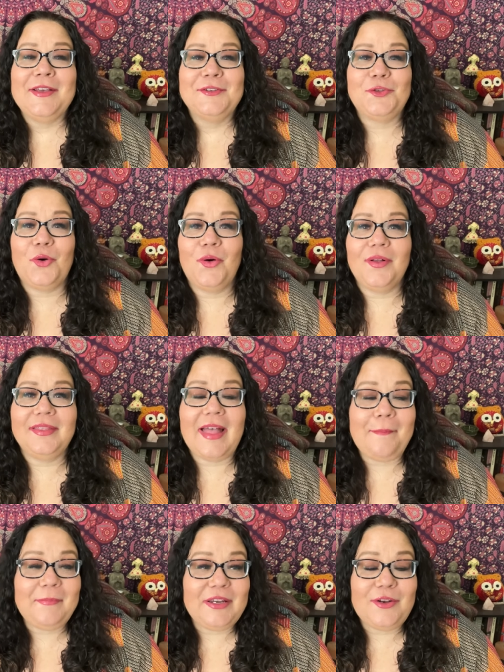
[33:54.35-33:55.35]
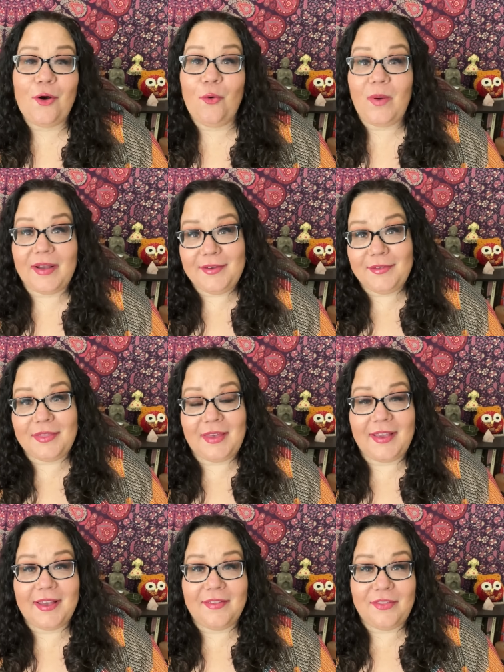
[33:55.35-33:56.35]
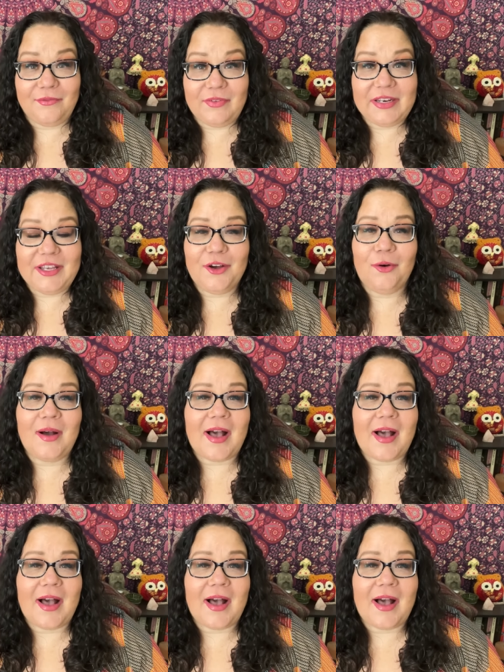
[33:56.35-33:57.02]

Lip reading: So let me know what you think of the video.